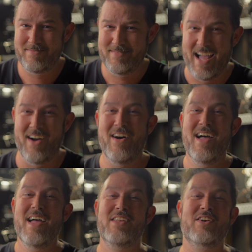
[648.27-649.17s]
Now,
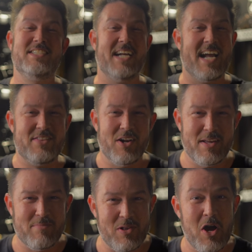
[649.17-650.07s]
you can check out their
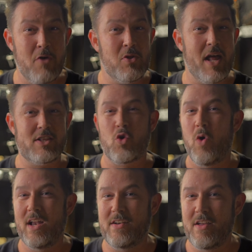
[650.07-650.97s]
link below if you like the
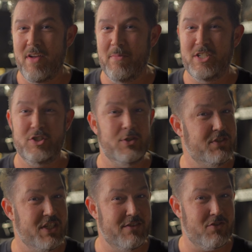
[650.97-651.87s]
quality of images you've
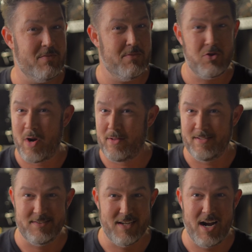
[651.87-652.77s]
seen from them throughout
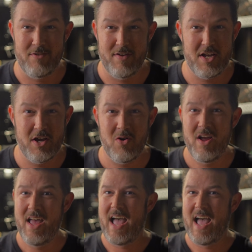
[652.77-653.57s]
this entire video,